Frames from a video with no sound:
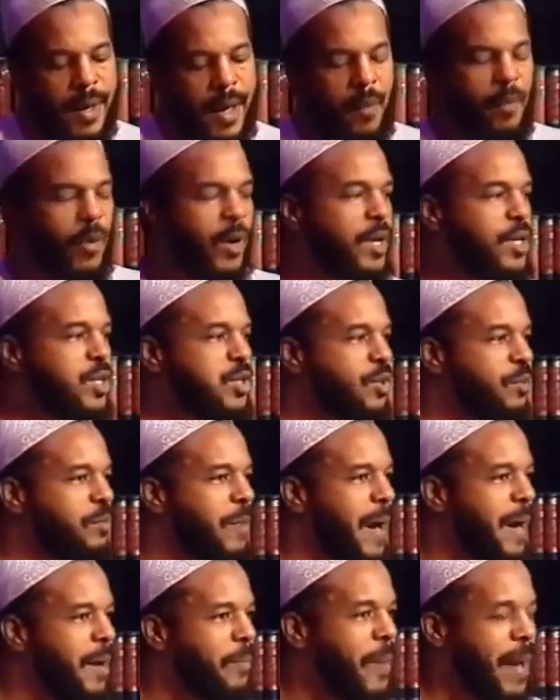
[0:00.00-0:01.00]
wanted to
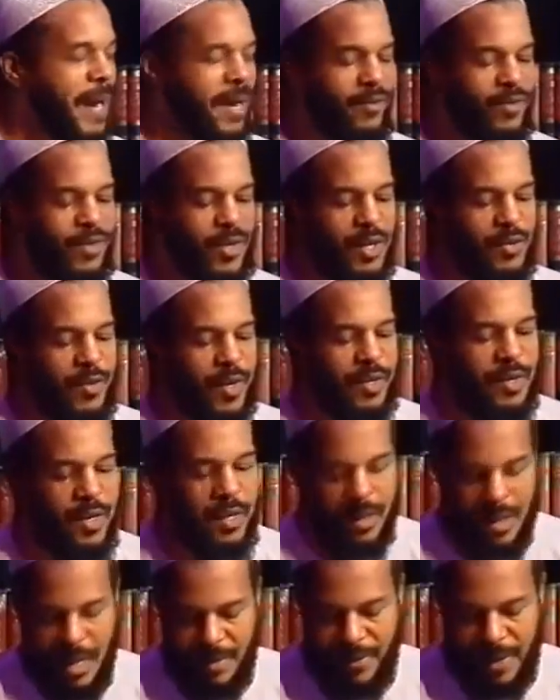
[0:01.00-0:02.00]
buy a pack of cigarettes.
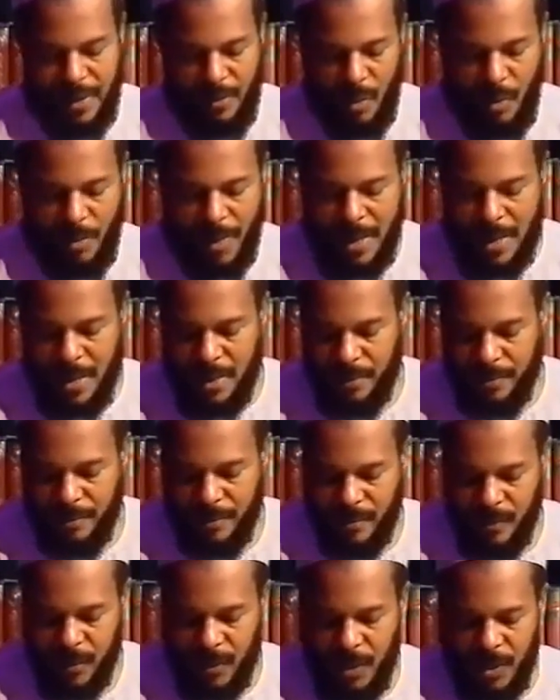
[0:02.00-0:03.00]
I didn't have any more money,
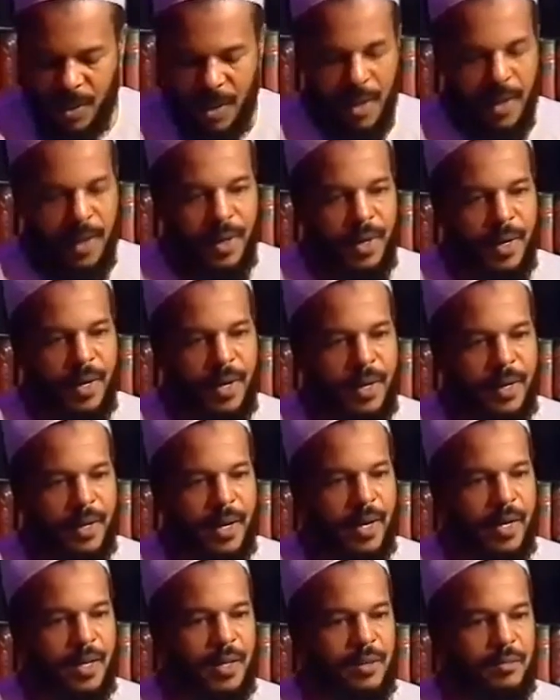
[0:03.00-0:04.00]

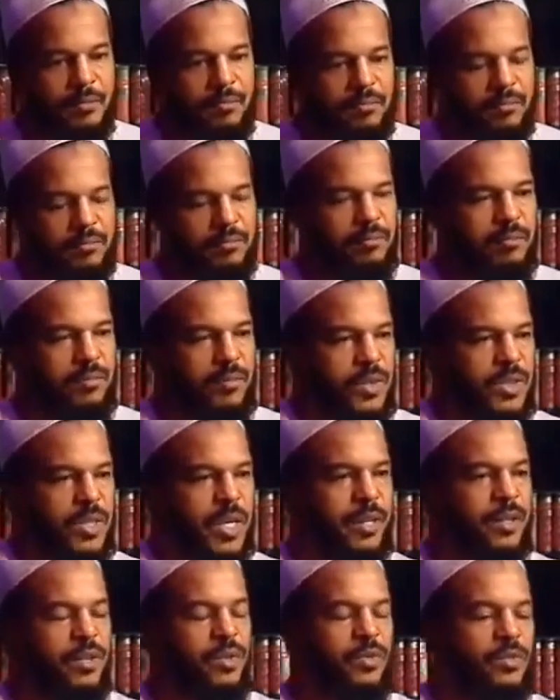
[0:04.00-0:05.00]
and I
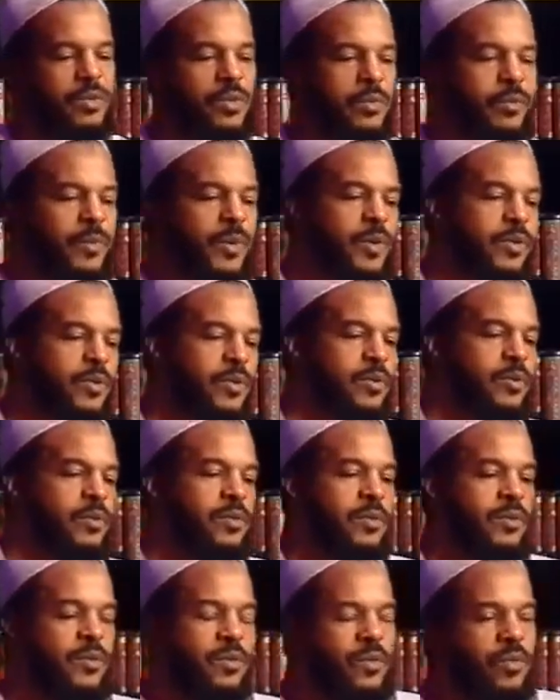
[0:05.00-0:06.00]
said to the
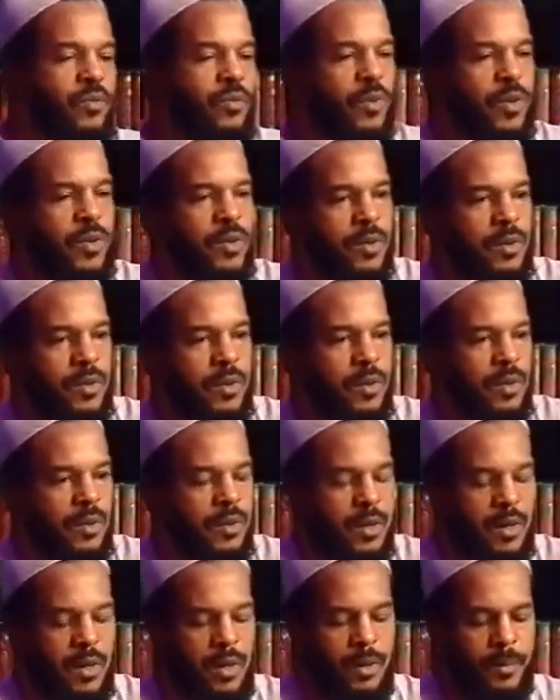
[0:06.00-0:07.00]
person who was
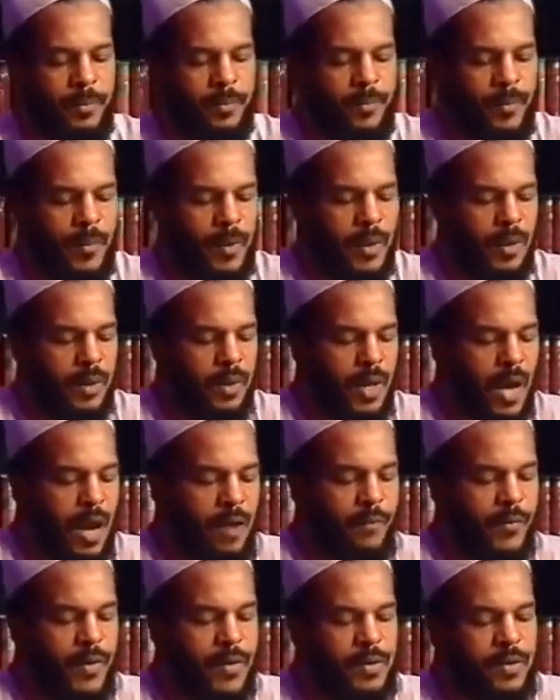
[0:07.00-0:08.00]
there in the
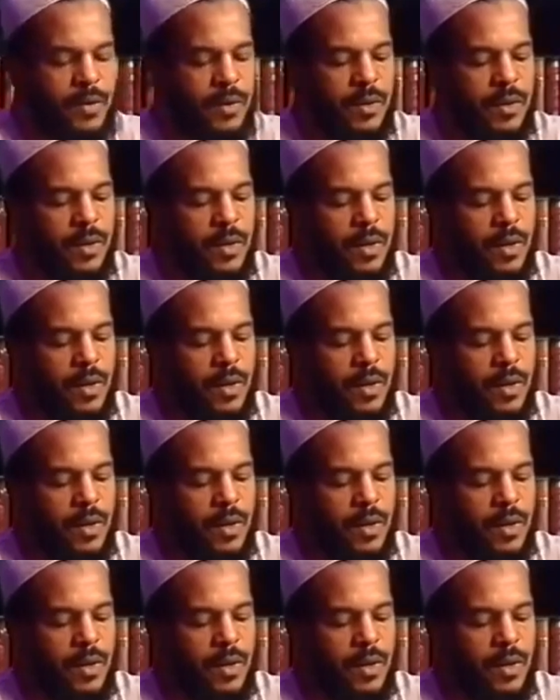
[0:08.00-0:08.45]
office,